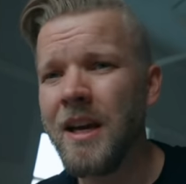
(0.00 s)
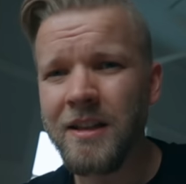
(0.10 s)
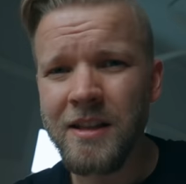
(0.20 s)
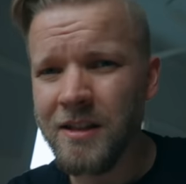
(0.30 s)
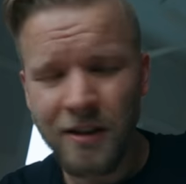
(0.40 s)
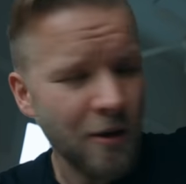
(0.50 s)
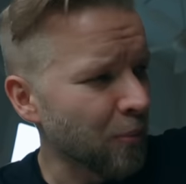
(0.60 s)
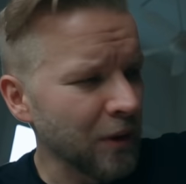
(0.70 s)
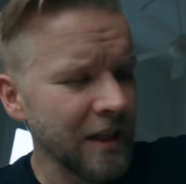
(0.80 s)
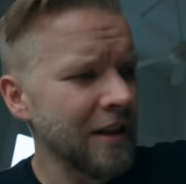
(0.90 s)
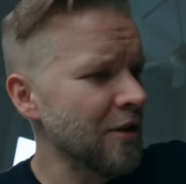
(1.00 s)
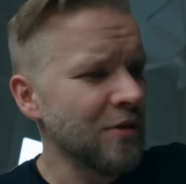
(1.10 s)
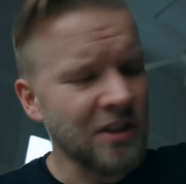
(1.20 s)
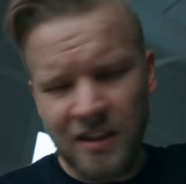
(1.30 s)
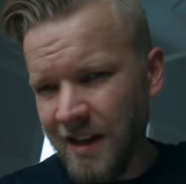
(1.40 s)
It is completely
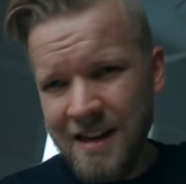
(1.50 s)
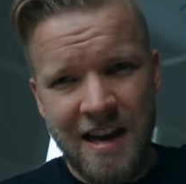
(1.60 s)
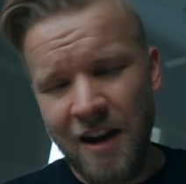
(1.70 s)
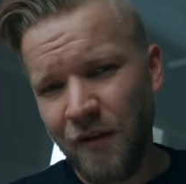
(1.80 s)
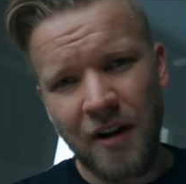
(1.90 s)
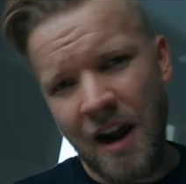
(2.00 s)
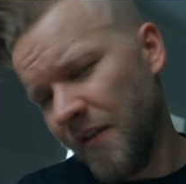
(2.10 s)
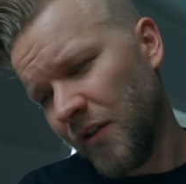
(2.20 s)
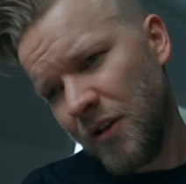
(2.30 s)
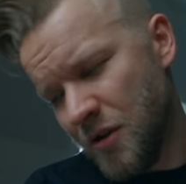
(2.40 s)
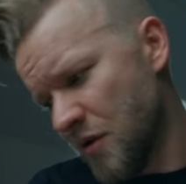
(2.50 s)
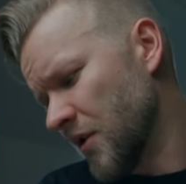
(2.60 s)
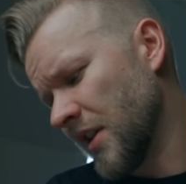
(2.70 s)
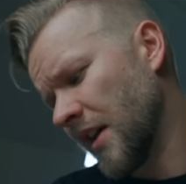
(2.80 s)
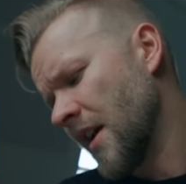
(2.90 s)
useless. I never, ever
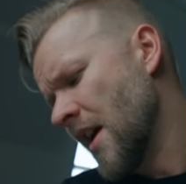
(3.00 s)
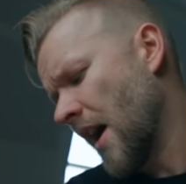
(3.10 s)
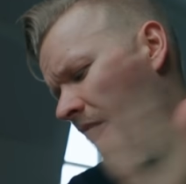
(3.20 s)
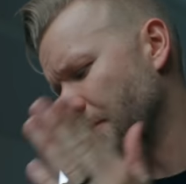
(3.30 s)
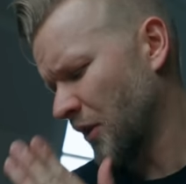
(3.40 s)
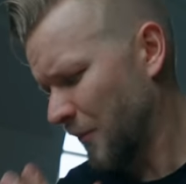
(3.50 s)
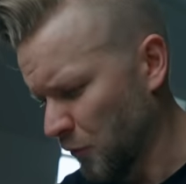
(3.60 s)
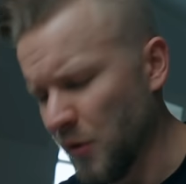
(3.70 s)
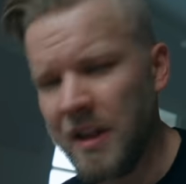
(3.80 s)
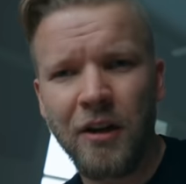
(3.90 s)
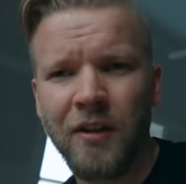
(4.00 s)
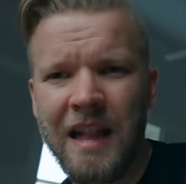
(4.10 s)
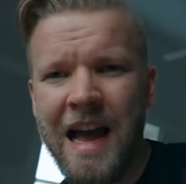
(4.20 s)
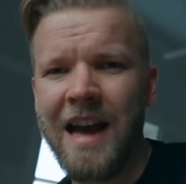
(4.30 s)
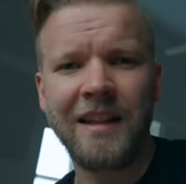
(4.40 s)
use it. So I'm really
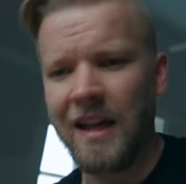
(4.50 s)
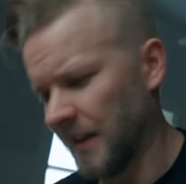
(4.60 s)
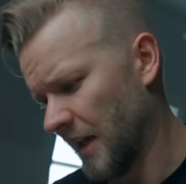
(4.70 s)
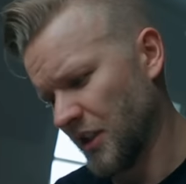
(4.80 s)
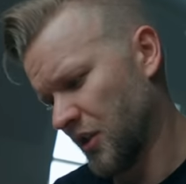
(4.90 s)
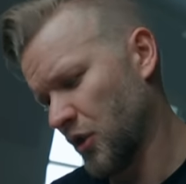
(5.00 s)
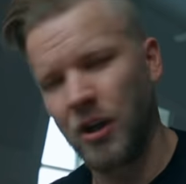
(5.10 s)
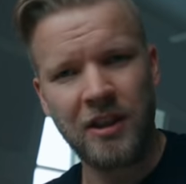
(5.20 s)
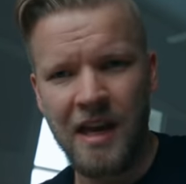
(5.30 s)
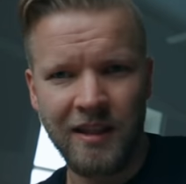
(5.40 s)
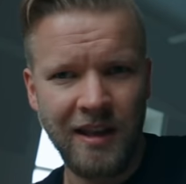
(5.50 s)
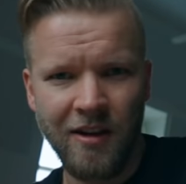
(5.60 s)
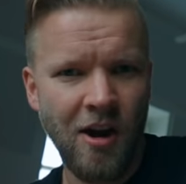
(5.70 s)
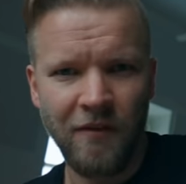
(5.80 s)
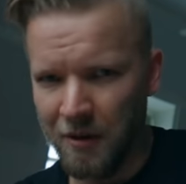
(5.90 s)
glad that they just took that
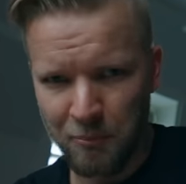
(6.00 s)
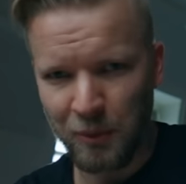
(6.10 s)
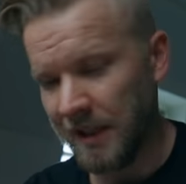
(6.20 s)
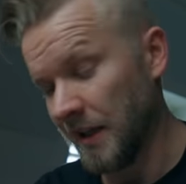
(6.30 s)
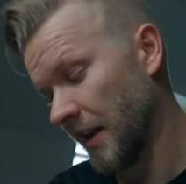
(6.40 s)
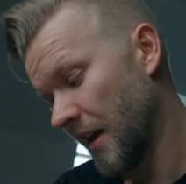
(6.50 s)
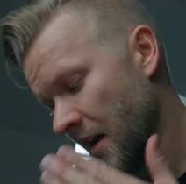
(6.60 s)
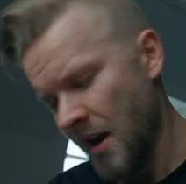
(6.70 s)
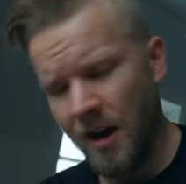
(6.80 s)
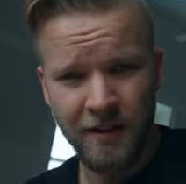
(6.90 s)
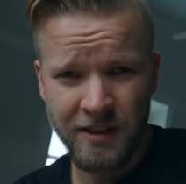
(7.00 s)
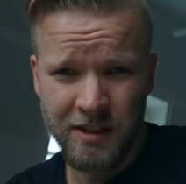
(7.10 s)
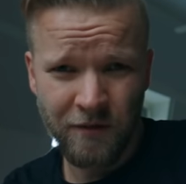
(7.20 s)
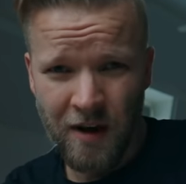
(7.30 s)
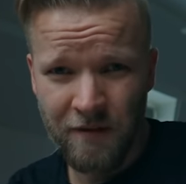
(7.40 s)
thing off completely on the
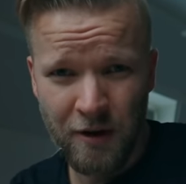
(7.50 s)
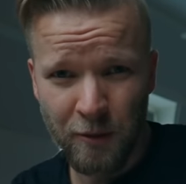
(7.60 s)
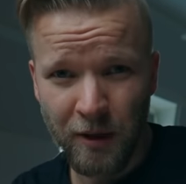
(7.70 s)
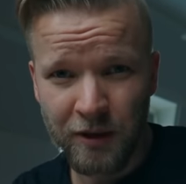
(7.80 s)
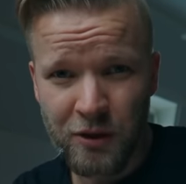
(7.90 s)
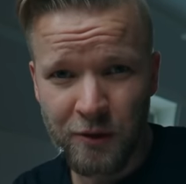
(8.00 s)
C500 Mark